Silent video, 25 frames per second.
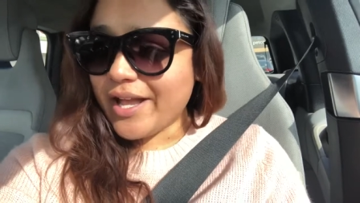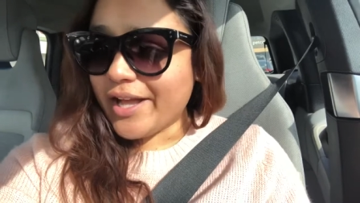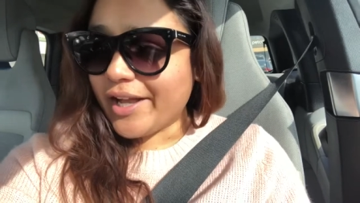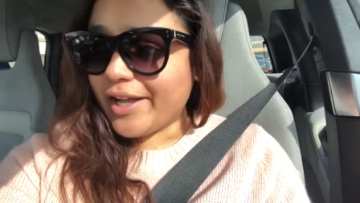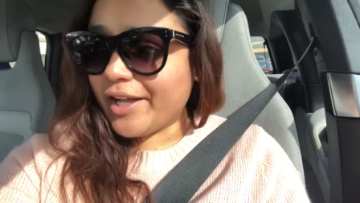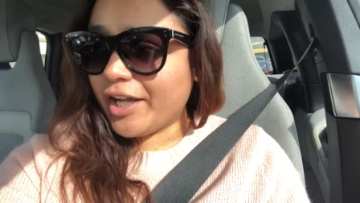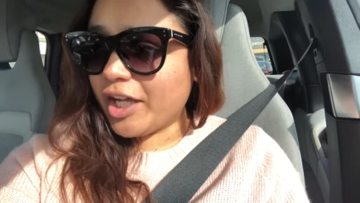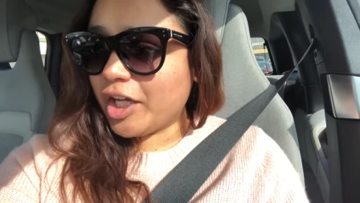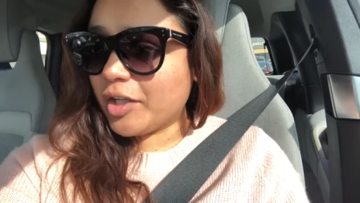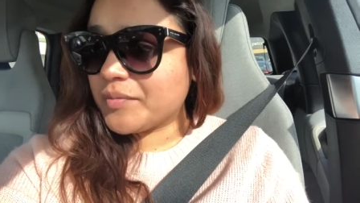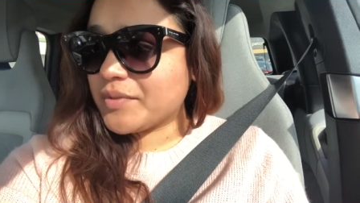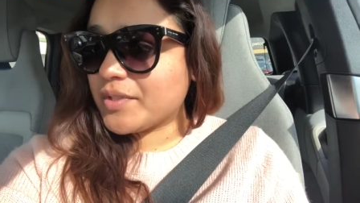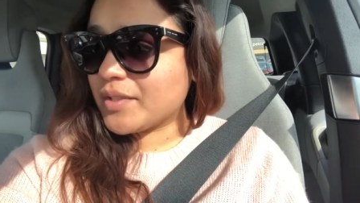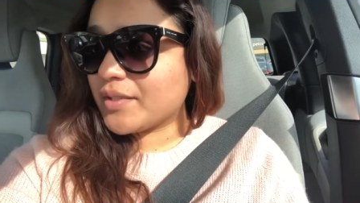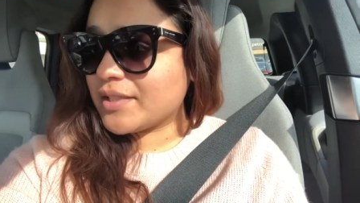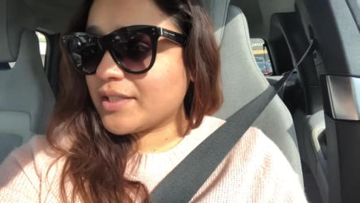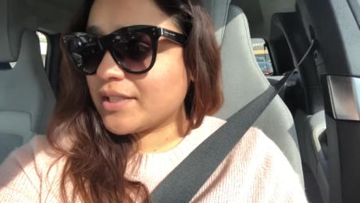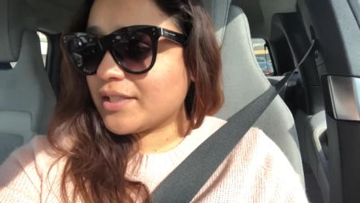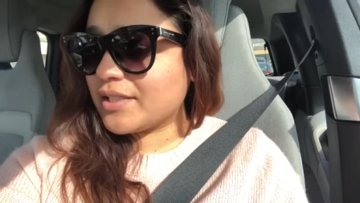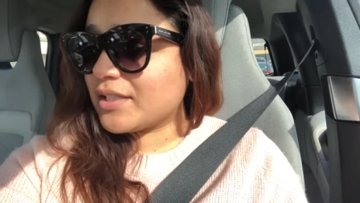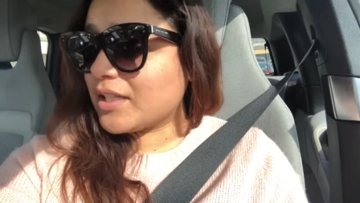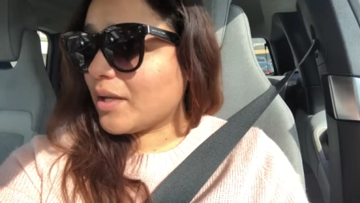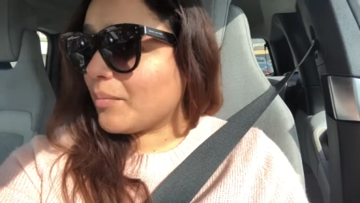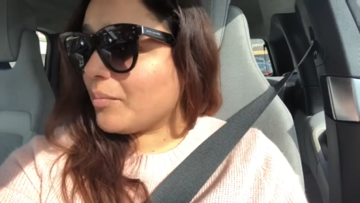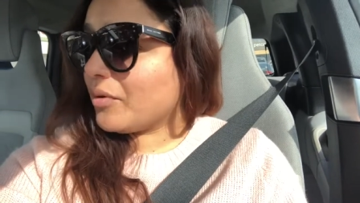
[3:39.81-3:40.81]
um, so
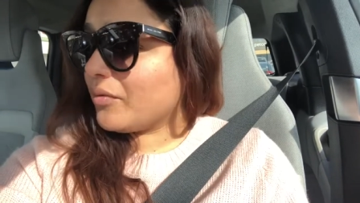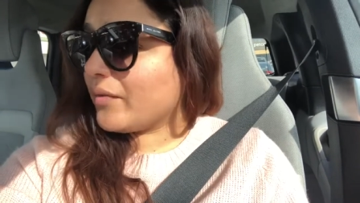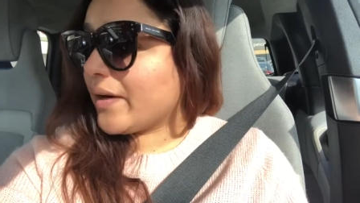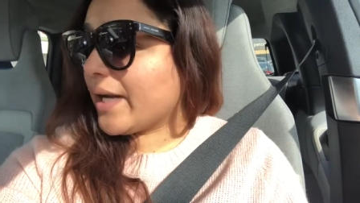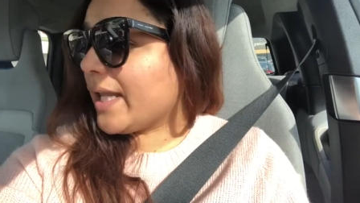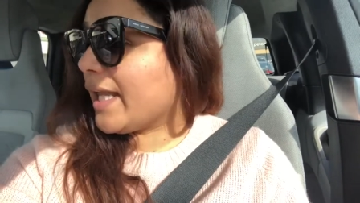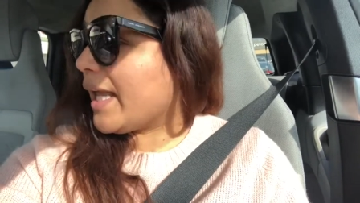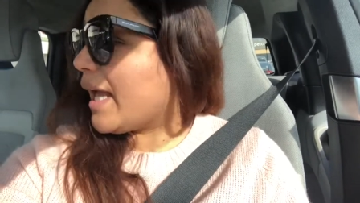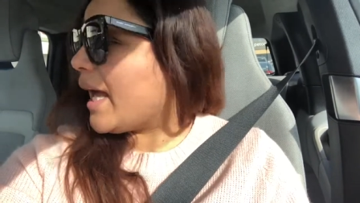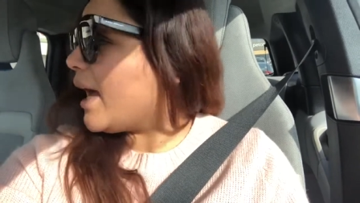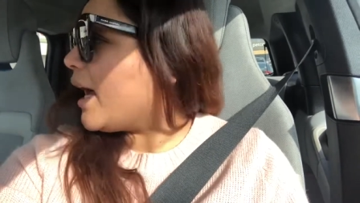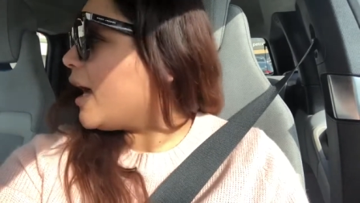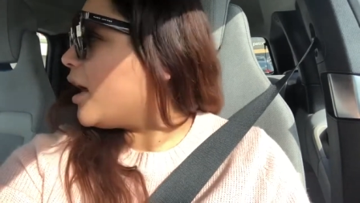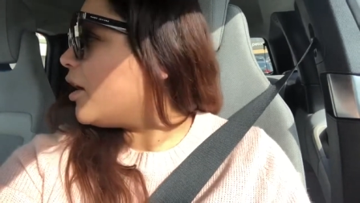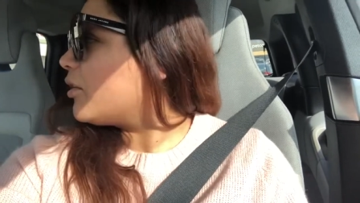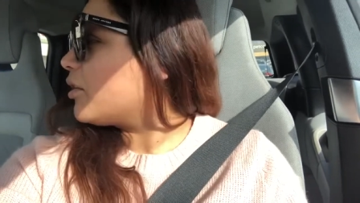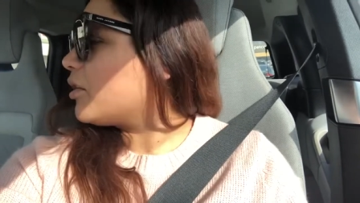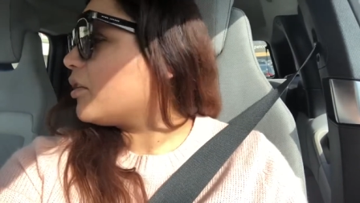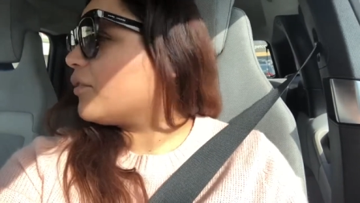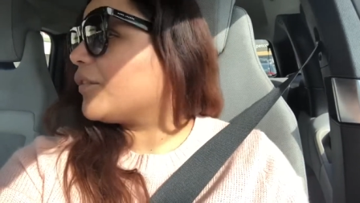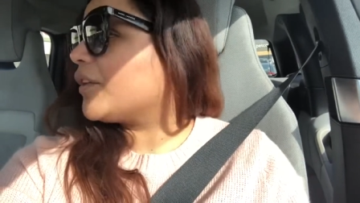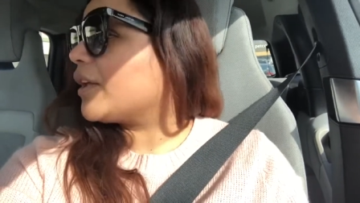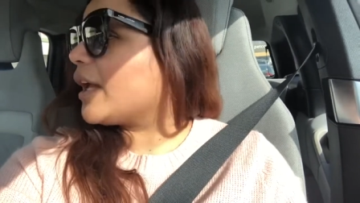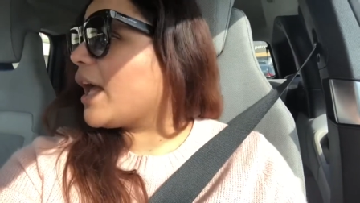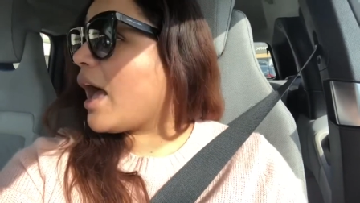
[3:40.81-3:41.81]
since I'm already out
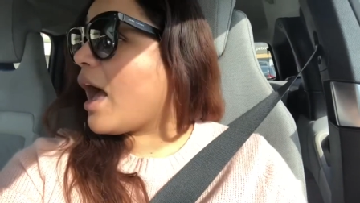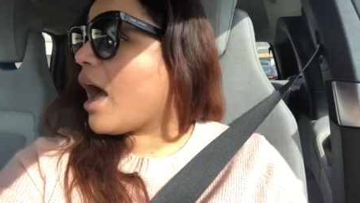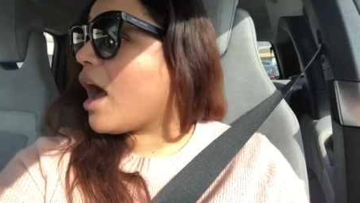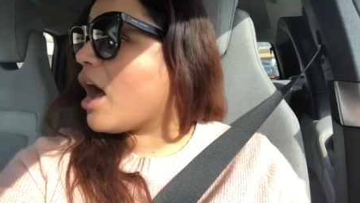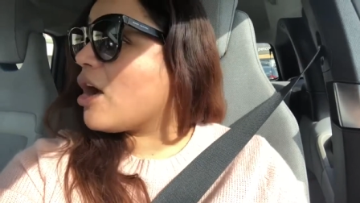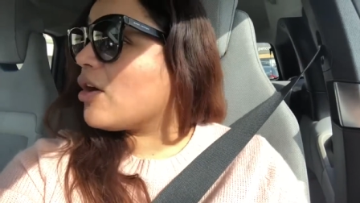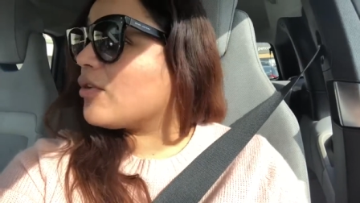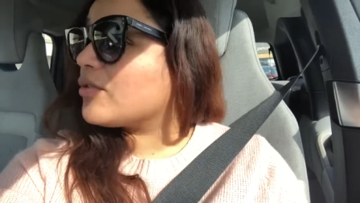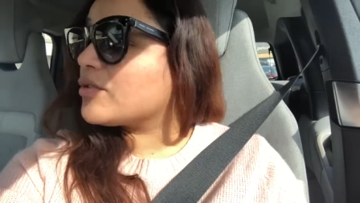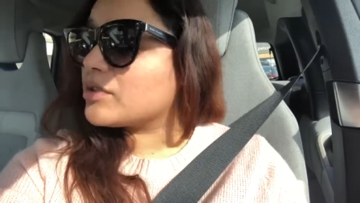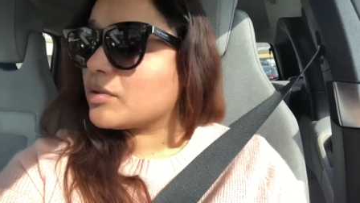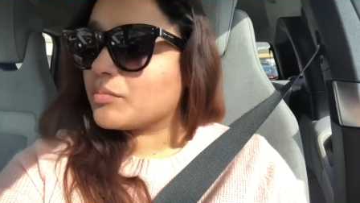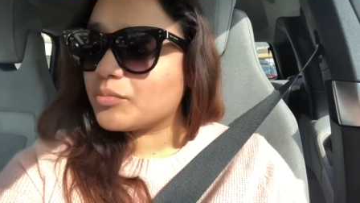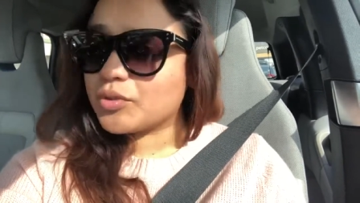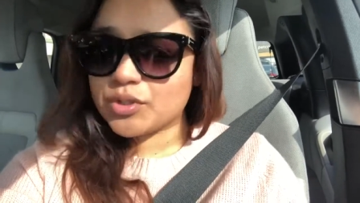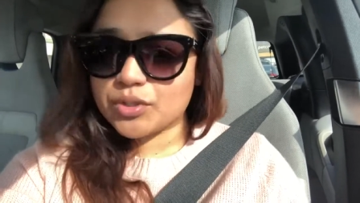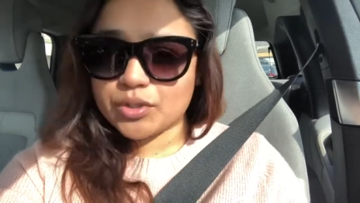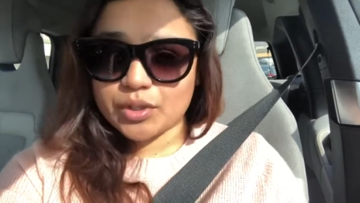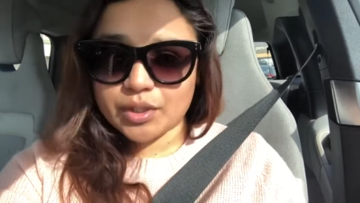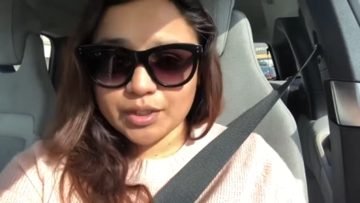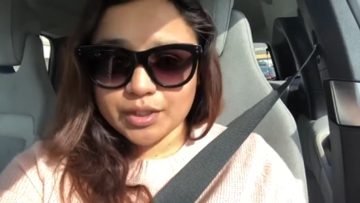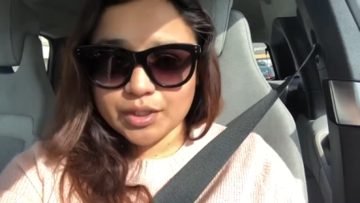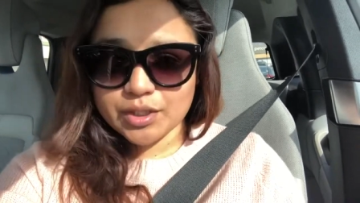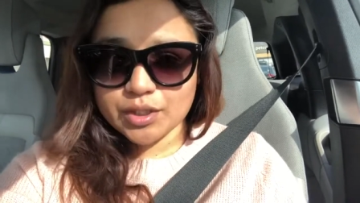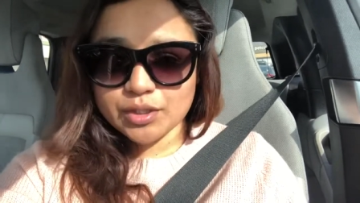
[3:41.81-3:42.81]
of the house I'm just
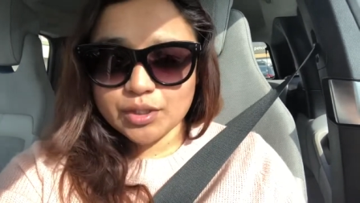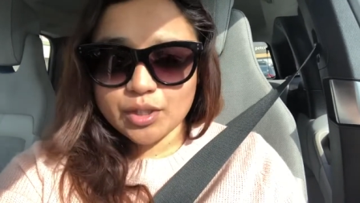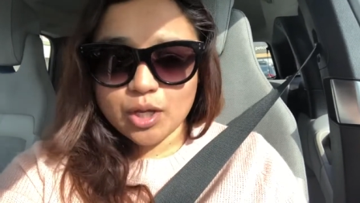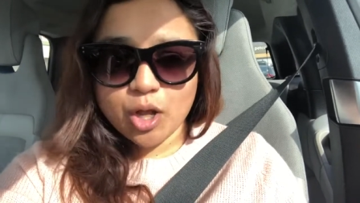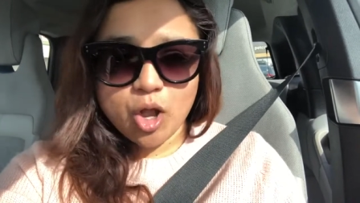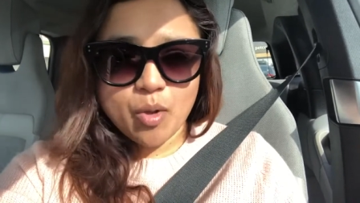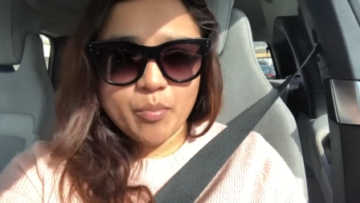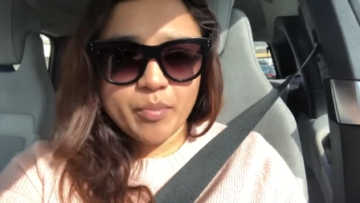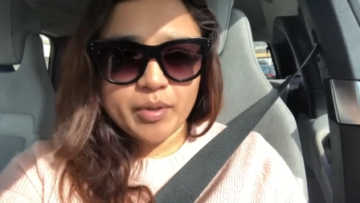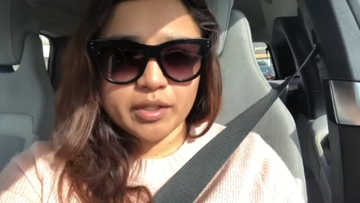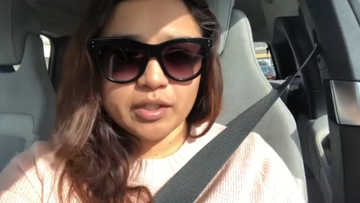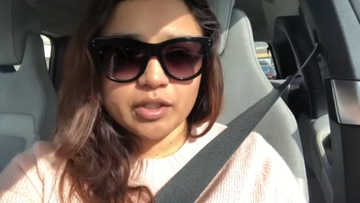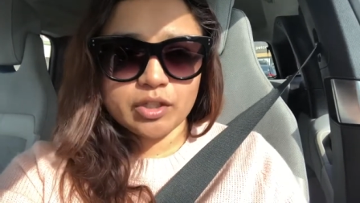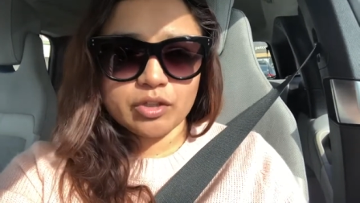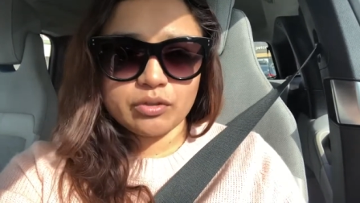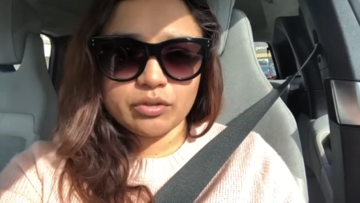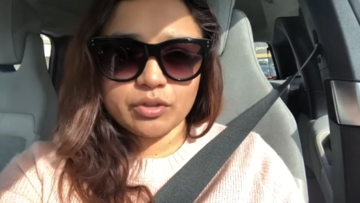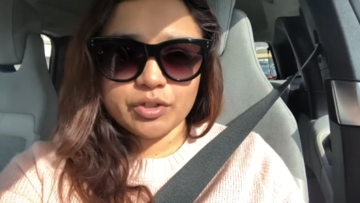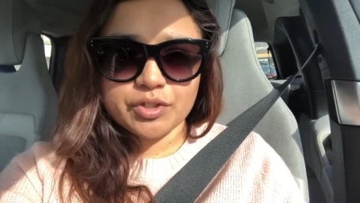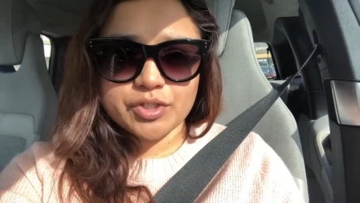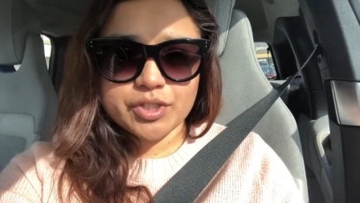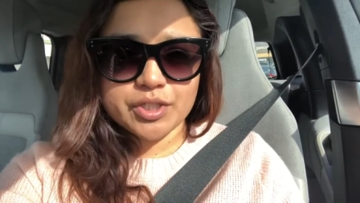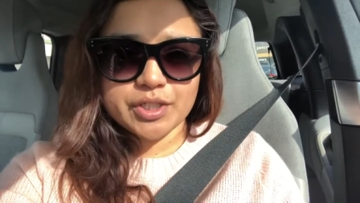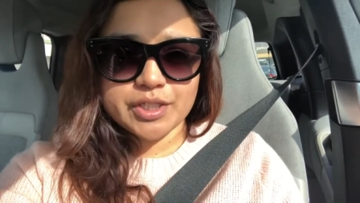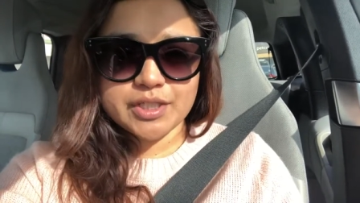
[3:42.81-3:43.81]
gonna stop at the
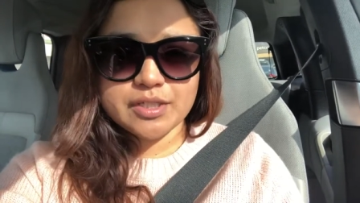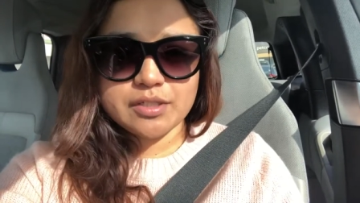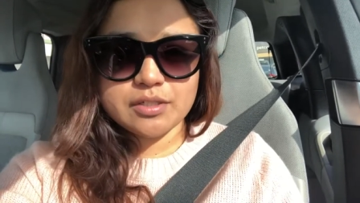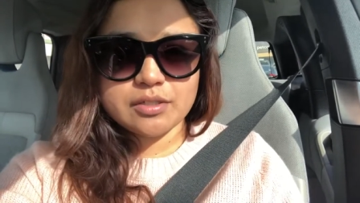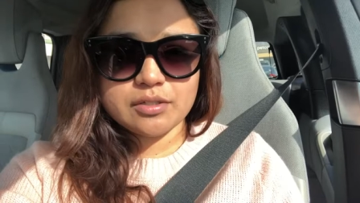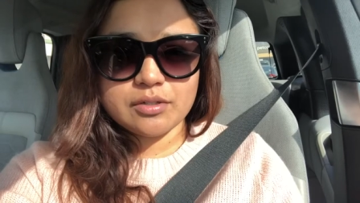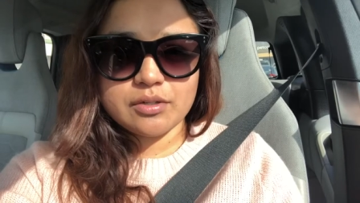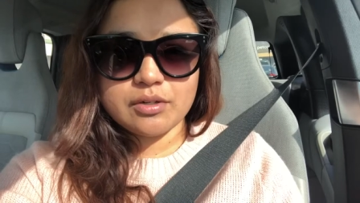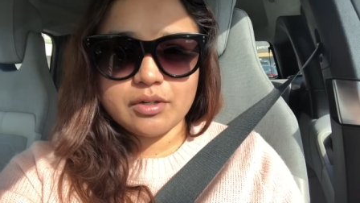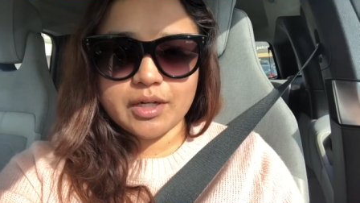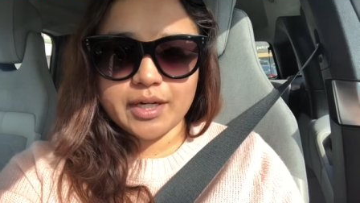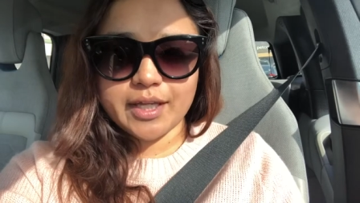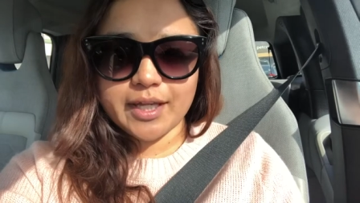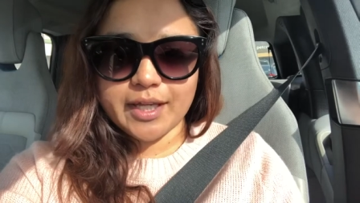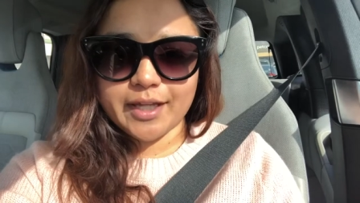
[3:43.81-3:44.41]
grocery store